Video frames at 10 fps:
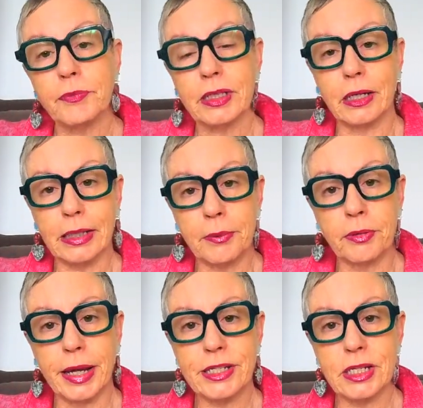
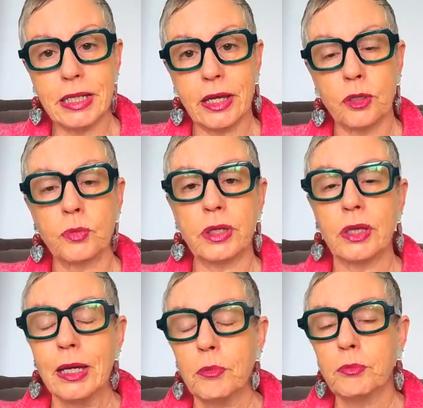collaborate together with,
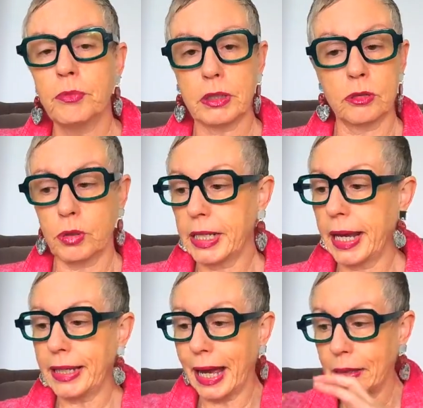
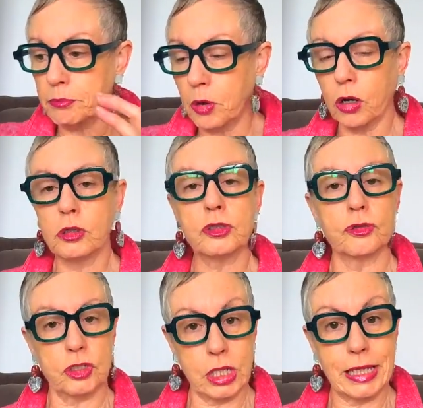create a model
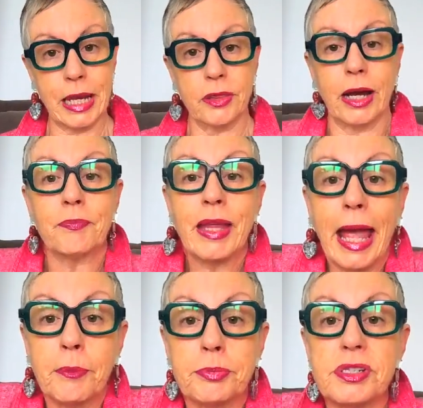together
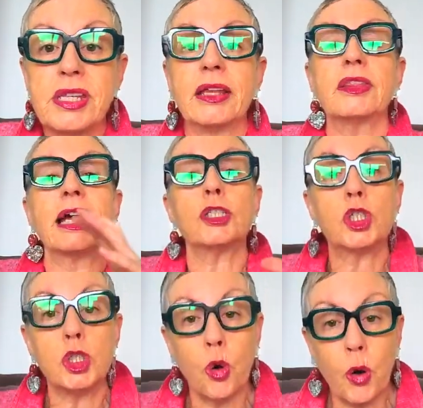and present that
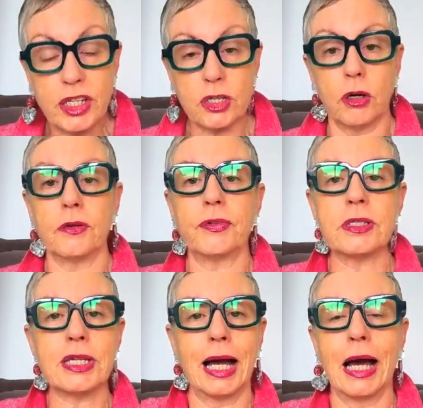joint offer
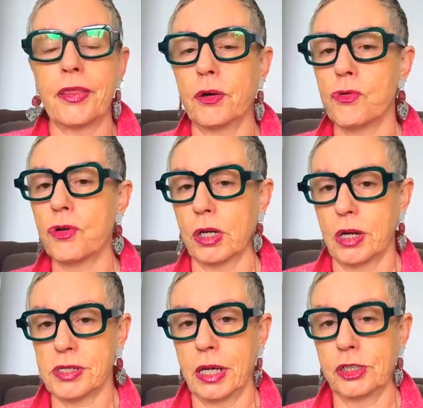to other
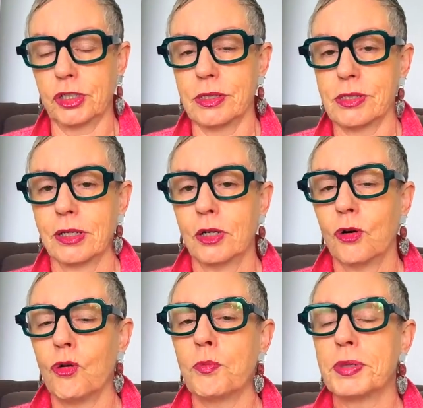organizations or